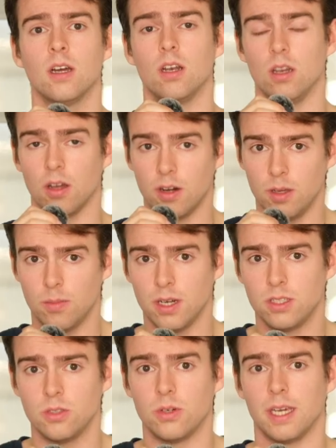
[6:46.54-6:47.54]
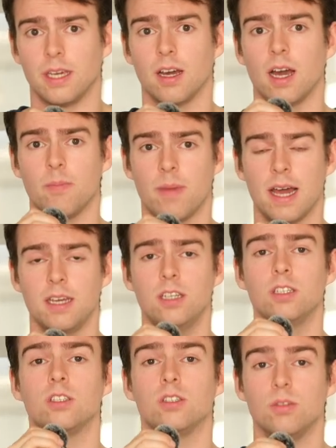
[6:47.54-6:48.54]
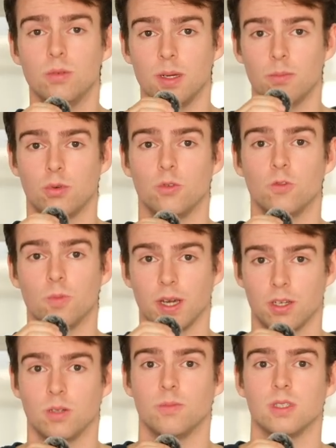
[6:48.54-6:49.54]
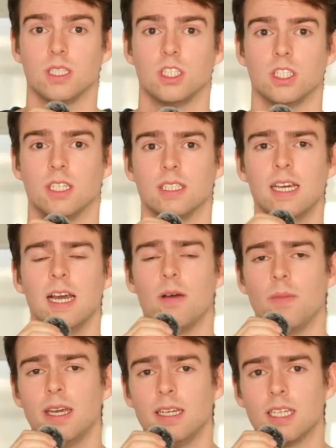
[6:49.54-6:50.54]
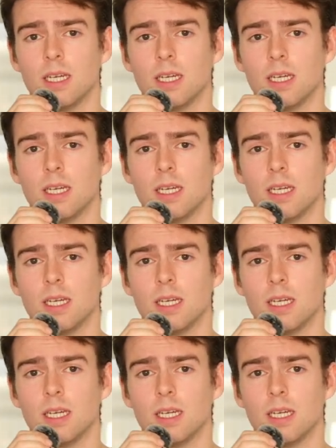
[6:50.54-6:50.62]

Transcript: learning by doing, I managed to improve my composition, making